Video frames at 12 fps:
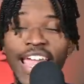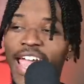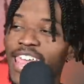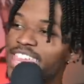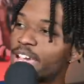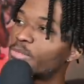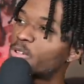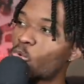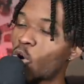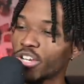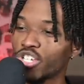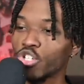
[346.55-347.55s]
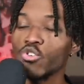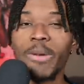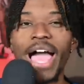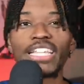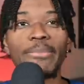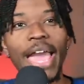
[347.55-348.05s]
and then we won two
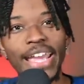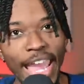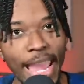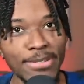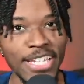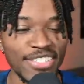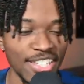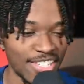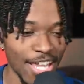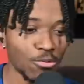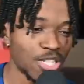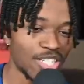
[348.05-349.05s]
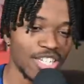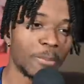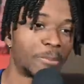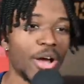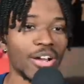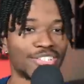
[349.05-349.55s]
back-to-back -back games against the Celtics and the
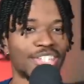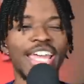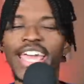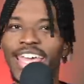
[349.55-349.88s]
Bucks,